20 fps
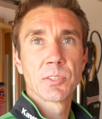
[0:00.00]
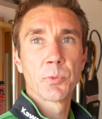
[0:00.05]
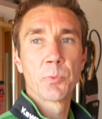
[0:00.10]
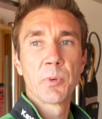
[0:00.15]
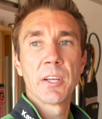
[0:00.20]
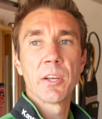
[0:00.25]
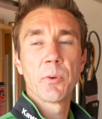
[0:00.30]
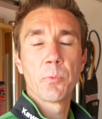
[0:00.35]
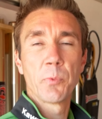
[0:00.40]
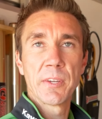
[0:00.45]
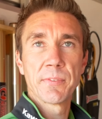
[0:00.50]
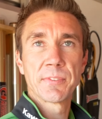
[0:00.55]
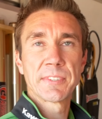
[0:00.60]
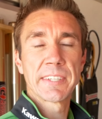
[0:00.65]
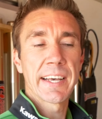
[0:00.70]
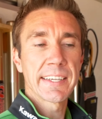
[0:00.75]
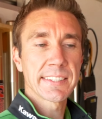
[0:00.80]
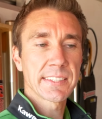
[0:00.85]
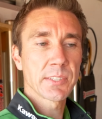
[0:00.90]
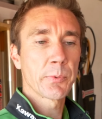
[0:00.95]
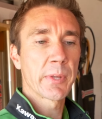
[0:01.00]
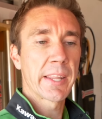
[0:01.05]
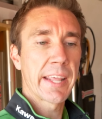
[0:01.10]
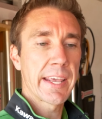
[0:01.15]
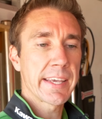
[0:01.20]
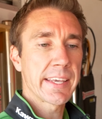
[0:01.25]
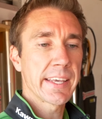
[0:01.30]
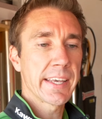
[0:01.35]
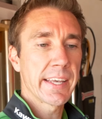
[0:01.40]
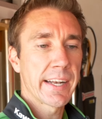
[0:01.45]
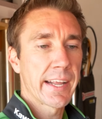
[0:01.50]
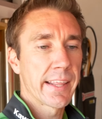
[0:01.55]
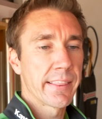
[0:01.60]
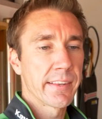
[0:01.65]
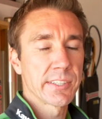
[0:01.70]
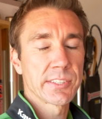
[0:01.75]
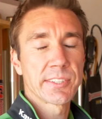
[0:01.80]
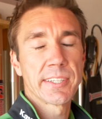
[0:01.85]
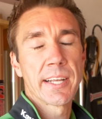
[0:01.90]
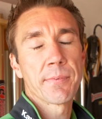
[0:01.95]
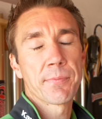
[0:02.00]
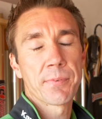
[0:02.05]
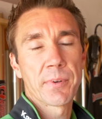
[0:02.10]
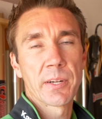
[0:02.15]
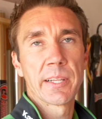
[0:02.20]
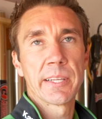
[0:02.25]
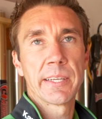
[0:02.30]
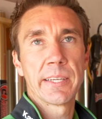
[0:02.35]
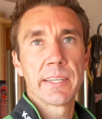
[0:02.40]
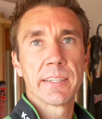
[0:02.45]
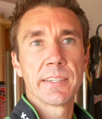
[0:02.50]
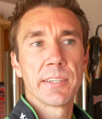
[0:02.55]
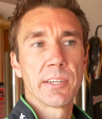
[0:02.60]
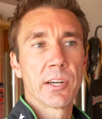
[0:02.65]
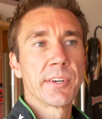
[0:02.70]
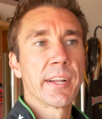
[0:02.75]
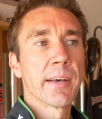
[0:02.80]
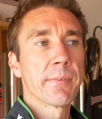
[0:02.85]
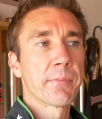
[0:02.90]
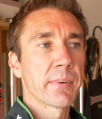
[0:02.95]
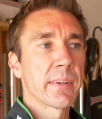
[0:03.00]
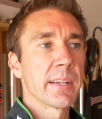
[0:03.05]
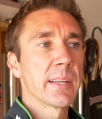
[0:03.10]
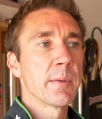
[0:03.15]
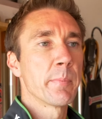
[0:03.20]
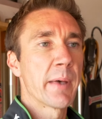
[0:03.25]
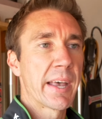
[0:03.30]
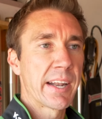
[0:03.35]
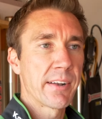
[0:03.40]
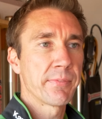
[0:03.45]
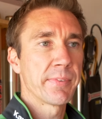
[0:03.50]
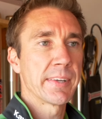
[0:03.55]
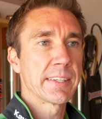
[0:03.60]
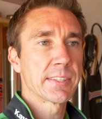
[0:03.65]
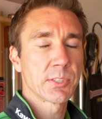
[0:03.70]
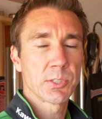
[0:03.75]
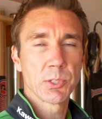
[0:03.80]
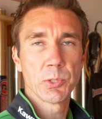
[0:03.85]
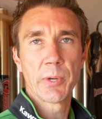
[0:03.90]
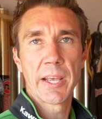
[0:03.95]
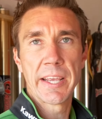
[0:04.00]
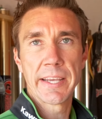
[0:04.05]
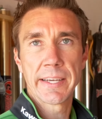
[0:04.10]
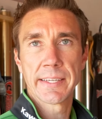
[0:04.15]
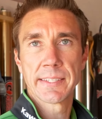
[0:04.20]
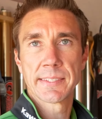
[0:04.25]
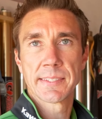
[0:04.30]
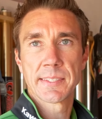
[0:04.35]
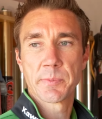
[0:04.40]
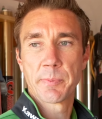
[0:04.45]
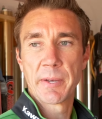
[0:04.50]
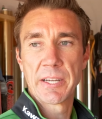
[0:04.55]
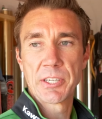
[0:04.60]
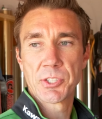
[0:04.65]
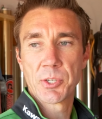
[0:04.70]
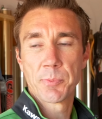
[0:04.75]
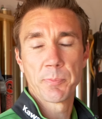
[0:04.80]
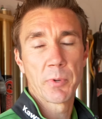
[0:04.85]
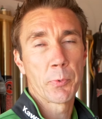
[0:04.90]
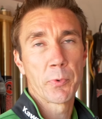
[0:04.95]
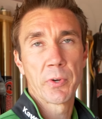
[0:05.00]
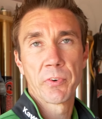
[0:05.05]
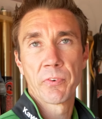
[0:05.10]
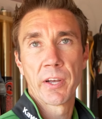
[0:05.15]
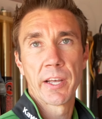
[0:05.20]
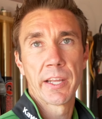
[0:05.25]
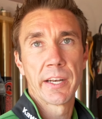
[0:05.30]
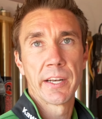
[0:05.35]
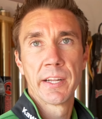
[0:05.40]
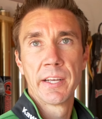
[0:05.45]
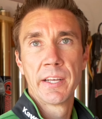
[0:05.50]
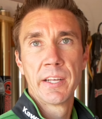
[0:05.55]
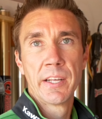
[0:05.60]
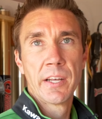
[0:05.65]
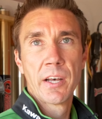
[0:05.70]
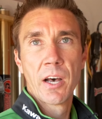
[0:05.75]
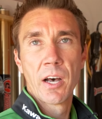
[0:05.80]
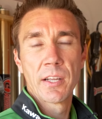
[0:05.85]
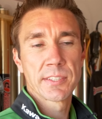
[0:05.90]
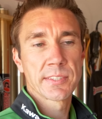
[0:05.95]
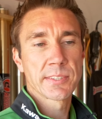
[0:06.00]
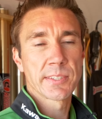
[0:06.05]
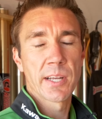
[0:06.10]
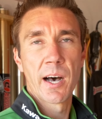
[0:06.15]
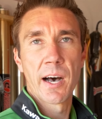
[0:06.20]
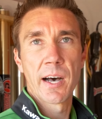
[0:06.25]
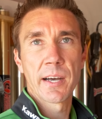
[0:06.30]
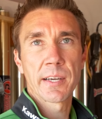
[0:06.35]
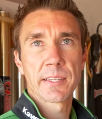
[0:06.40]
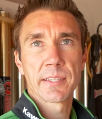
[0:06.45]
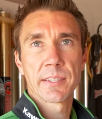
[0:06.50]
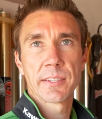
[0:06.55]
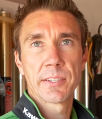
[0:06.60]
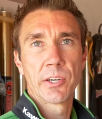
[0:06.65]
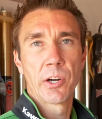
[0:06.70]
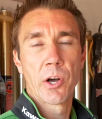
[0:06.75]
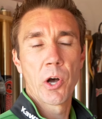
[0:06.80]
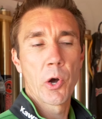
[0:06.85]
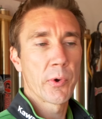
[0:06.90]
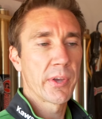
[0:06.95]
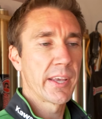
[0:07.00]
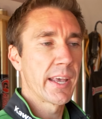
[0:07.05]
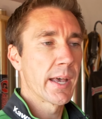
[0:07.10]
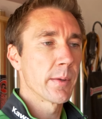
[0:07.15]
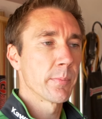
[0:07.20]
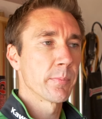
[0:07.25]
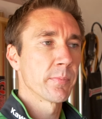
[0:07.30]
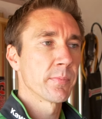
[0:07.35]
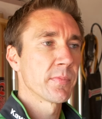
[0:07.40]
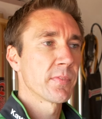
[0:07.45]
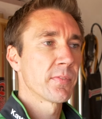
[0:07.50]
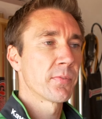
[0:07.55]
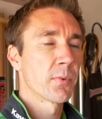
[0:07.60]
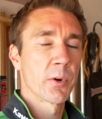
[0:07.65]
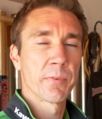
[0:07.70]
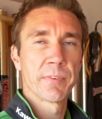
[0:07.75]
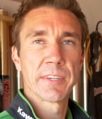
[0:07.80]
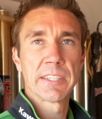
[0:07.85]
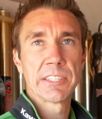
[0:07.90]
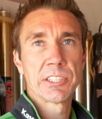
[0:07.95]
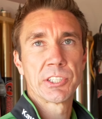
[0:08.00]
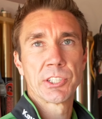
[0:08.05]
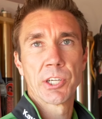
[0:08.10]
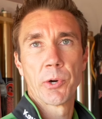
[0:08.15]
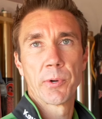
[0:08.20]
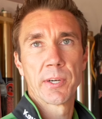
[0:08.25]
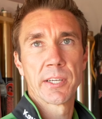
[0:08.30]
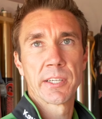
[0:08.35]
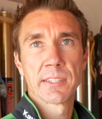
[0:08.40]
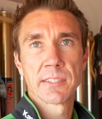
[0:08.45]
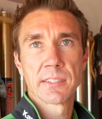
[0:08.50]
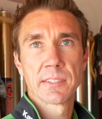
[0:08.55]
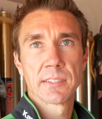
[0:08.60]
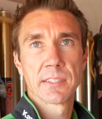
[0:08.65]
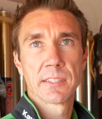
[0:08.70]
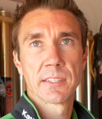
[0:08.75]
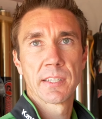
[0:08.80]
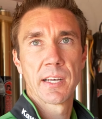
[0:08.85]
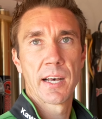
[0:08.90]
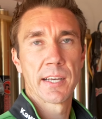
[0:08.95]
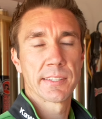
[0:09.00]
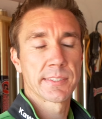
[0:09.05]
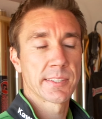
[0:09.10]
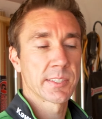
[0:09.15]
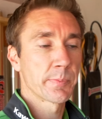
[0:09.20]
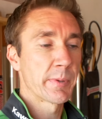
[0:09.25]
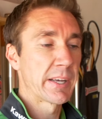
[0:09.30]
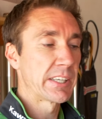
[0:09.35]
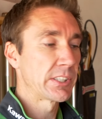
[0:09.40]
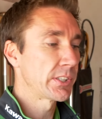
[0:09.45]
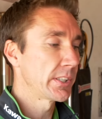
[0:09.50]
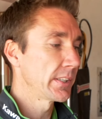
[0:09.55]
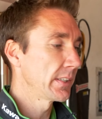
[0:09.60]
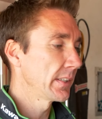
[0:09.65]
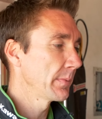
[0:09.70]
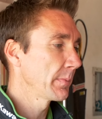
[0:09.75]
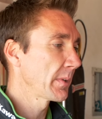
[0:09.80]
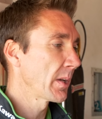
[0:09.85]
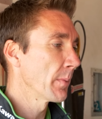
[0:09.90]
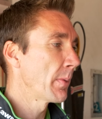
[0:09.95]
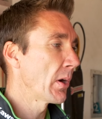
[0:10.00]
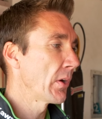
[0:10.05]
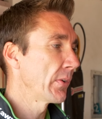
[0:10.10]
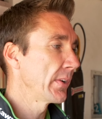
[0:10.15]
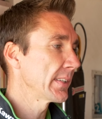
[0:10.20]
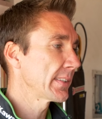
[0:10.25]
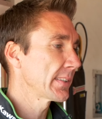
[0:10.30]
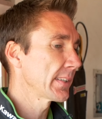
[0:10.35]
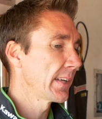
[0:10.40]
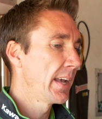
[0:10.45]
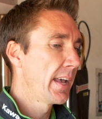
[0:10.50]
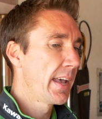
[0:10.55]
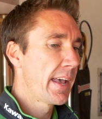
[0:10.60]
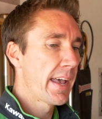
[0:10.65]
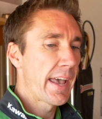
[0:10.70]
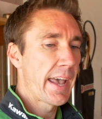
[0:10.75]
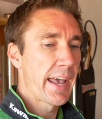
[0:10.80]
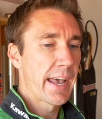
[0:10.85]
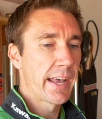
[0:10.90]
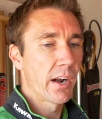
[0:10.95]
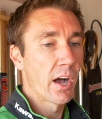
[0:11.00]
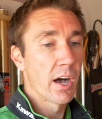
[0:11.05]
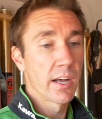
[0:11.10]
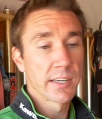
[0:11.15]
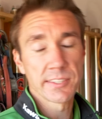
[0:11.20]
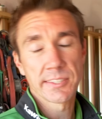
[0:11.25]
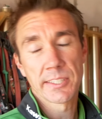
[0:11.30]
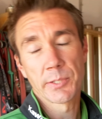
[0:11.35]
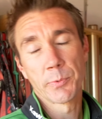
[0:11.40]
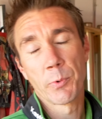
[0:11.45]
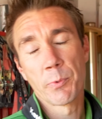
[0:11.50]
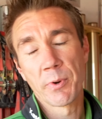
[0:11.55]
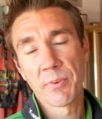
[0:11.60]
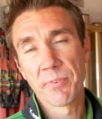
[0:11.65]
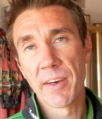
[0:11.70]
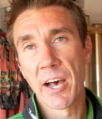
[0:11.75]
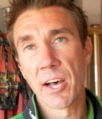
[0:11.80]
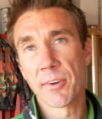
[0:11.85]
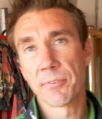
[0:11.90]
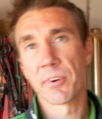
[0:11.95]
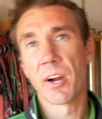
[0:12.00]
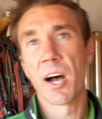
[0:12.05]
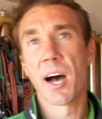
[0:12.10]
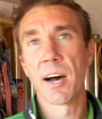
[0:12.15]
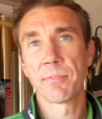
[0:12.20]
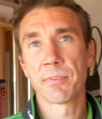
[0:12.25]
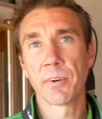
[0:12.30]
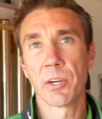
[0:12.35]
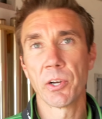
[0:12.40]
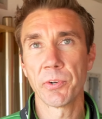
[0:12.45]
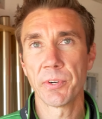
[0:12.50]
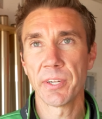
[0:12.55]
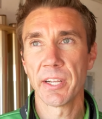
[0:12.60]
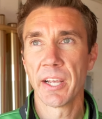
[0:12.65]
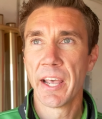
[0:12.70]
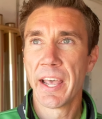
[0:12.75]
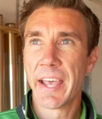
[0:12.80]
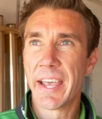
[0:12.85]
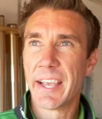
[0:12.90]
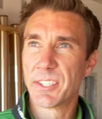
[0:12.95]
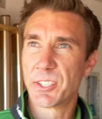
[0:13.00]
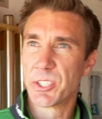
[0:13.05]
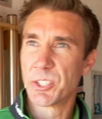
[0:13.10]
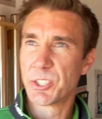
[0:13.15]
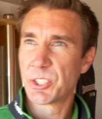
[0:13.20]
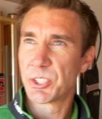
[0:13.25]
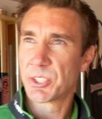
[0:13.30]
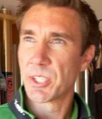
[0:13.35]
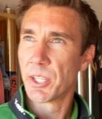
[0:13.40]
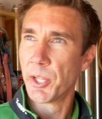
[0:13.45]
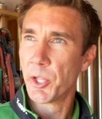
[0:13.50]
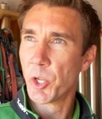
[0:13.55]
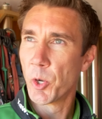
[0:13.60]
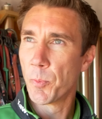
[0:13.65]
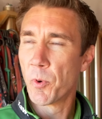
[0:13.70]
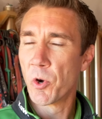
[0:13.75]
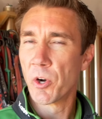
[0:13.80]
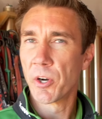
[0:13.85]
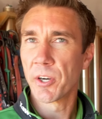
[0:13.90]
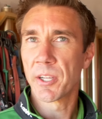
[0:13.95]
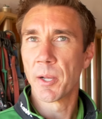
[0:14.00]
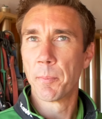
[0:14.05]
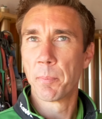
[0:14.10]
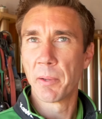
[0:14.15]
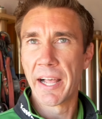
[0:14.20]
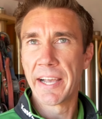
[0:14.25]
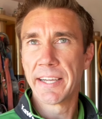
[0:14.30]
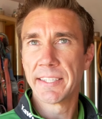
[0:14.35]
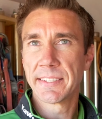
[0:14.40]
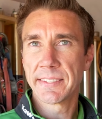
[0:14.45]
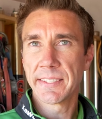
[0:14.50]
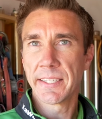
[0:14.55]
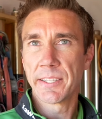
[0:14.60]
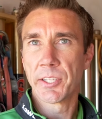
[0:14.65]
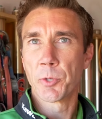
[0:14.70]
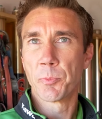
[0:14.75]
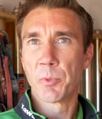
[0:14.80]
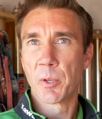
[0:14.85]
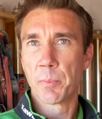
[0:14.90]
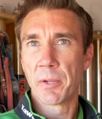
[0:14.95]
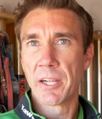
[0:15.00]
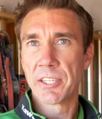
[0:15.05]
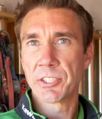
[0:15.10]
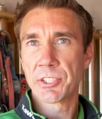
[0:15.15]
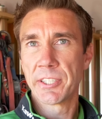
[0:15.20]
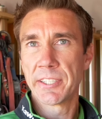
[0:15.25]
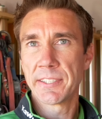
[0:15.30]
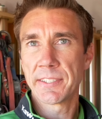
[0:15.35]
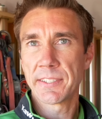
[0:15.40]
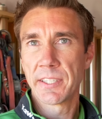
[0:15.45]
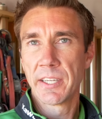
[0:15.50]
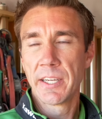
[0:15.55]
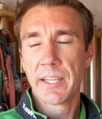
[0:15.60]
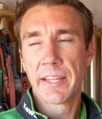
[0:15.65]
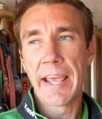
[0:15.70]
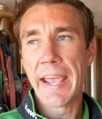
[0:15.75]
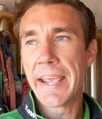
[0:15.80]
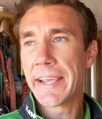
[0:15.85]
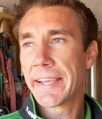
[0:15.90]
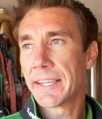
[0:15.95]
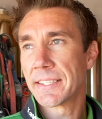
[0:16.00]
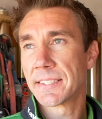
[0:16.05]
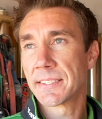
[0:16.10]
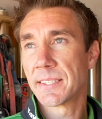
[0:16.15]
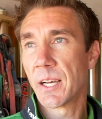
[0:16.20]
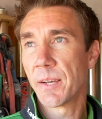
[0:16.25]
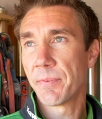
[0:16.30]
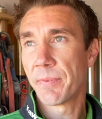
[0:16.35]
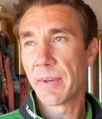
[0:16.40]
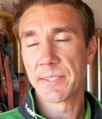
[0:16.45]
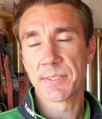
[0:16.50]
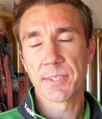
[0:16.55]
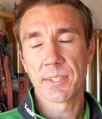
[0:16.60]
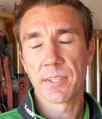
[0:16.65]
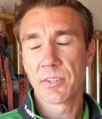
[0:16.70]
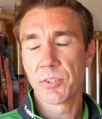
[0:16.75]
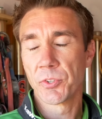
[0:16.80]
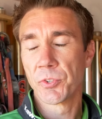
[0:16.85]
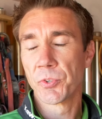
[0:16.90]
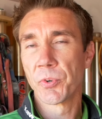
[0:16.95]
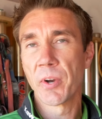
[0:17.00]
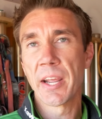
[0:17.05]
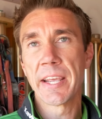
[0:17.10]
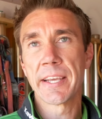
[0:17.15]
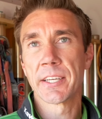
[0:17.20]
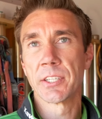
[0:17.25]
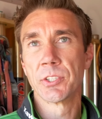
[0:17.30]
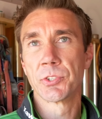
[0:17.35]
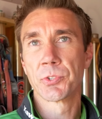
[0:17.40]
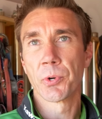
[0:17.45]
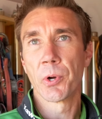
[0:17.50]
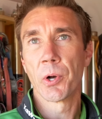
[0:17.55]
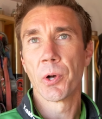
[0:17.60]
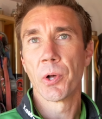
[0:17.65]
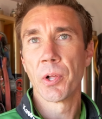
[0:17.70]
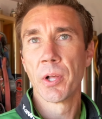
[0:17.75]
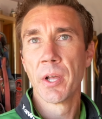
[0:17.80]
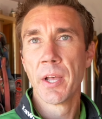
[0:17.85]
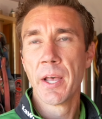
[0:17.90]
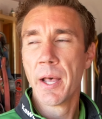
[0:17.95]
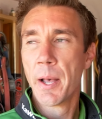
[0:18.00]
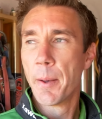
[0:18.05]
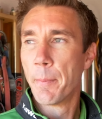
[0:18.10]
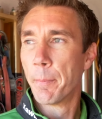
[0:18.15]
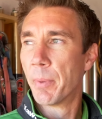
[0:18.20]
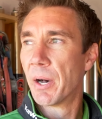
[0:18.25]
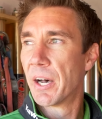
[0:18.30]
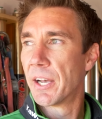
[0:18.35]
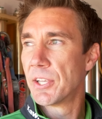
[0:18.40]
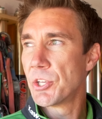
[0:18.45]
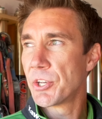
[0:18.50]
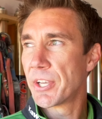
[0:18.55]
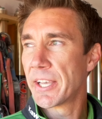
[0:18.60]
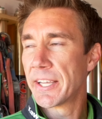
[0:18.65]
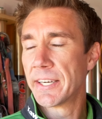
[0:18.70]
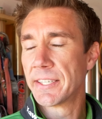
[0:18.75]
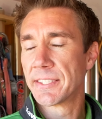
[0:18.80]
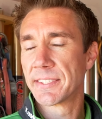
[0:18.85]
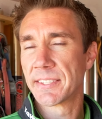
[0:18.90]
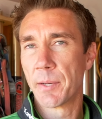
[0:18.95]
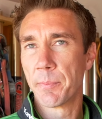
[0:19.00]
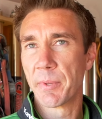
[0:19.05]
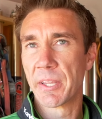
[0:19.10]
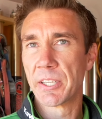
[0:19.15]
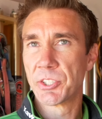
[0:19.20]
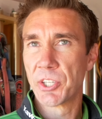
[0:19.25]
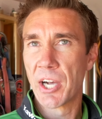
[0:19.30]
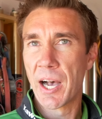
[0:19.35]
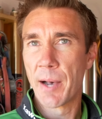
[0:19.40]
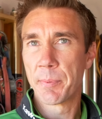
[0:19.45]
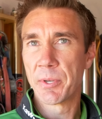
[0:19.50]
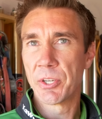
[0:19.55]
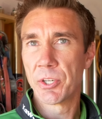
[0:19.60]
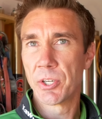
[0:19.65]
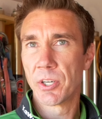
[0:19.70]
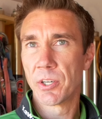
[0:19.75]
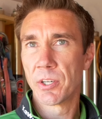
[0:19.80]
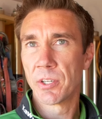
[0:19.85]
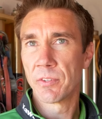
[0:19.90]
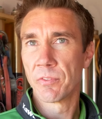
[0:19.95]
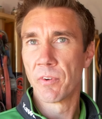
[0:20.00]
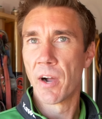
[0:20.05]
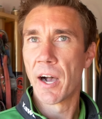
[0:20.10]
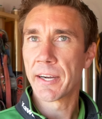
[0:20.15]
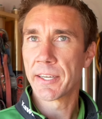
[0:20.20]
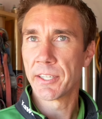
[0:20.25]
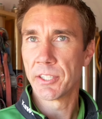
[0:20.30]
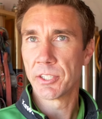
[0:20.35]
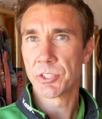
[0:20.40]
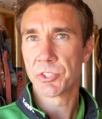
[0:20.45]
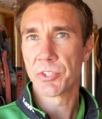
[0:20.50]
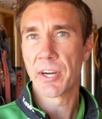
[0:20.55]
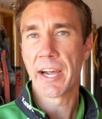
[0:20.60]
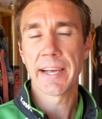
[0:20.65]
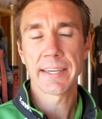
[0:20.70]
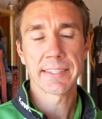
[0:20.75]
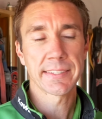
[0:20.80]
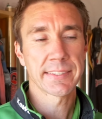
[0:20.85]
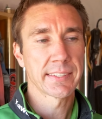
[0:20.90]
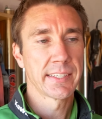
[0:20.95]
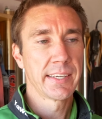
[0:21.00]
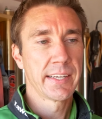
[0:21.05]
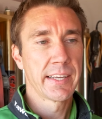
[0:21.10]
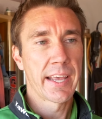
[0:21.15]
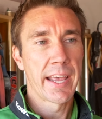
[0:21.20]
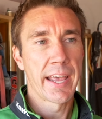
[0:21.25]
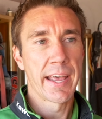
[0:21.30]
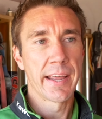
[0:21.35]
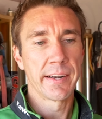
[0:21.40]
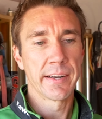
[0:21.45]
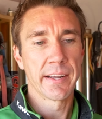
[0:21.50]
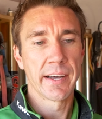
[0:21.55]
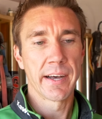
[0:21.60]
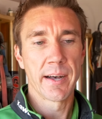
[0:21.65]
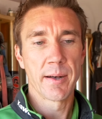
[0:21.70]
So we've tested with A-kit, and there's definitely benefits to A-kit suspension, but we run stock, OEM 450 Showa suspension components. And honestly, what we found for off-road is there's just a little more compliancy, a little more plushness. The A-kit stuff has great control, but you get in some of the choppier, rockier tracks, and